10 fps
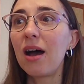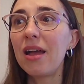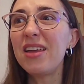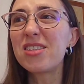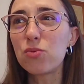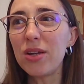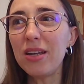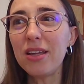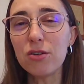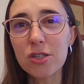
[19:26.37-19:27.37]
it's
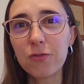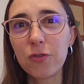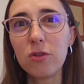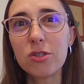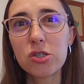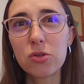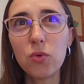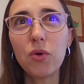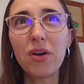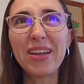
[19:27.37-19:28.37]
really useful
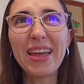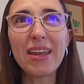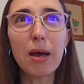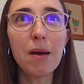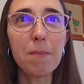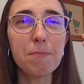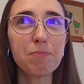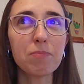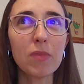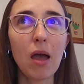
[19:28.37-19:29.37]
to get a
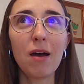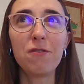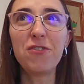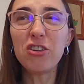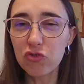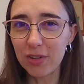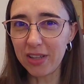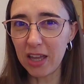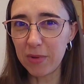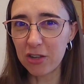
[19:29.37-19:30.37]
visual
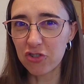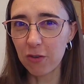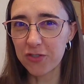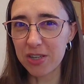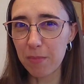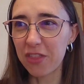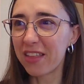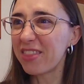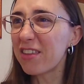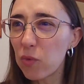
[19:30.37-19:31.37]
image of
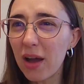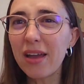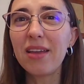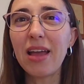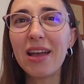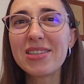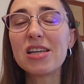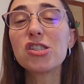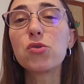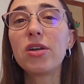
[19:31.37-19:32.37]
something. That's why I
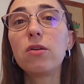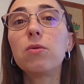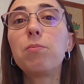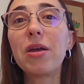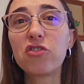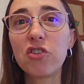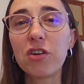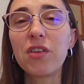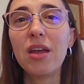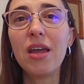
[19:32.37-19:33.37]
tend to include
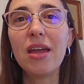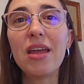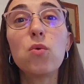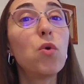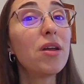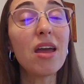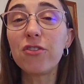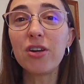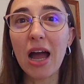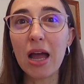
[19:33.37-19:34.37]
pictures in
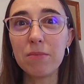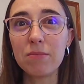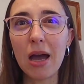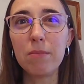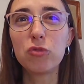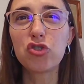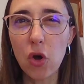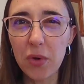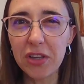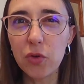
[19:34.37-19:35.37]
whatever I'm
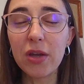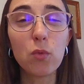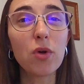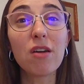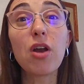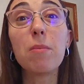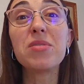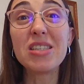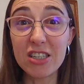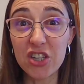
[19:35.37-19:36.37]
showing you, in whatever I'm
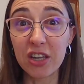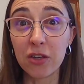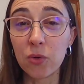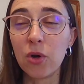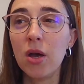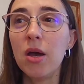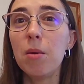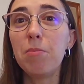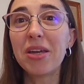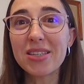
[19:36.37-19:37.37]
teaching you.
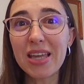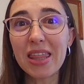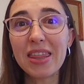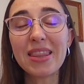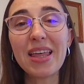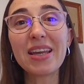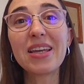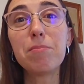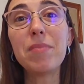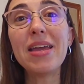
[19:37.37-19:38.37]
Because I think that
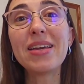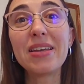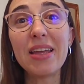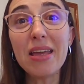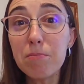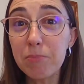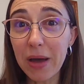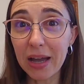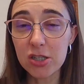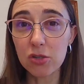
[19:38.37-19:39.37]
can make an
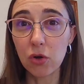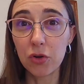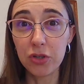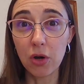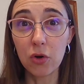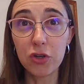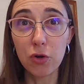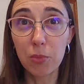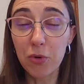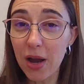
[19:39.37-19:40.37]
impact on
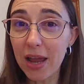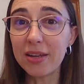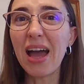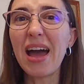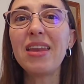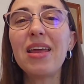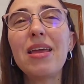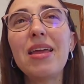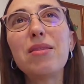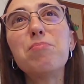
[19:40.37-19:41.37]
your brain, and
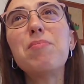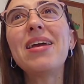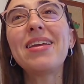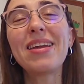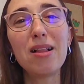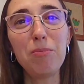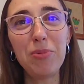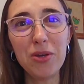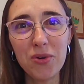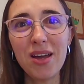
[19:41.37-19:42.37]
it might help
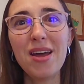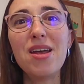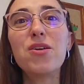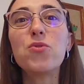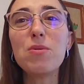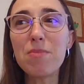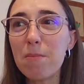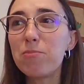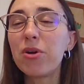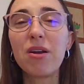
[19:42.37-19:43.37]
you
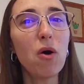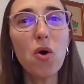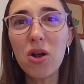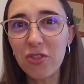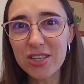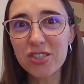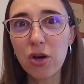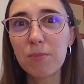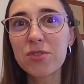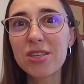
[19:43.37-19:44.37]
remember all these
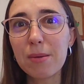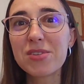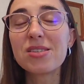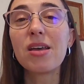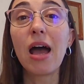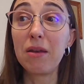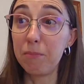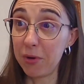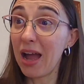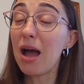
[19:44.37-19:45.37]
concepts and
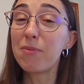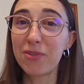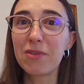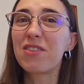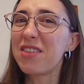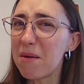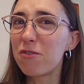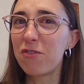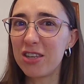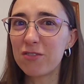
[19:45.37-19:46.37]
perhaps some
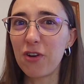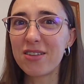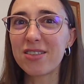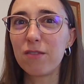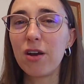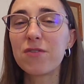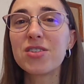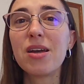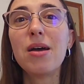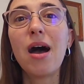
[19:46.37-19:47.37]
of these phrasal verbs
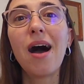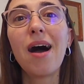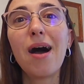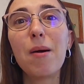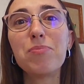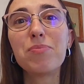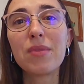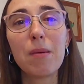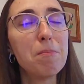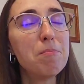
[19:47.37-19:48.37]

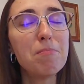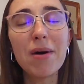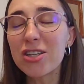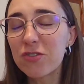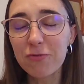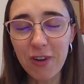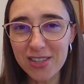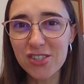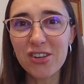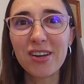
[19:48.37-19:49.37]
much
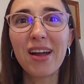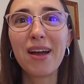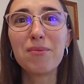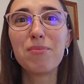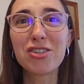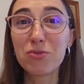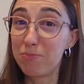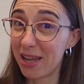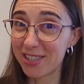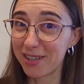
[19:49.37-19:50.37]
faster and much
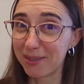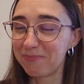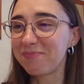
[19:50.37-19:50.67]
better.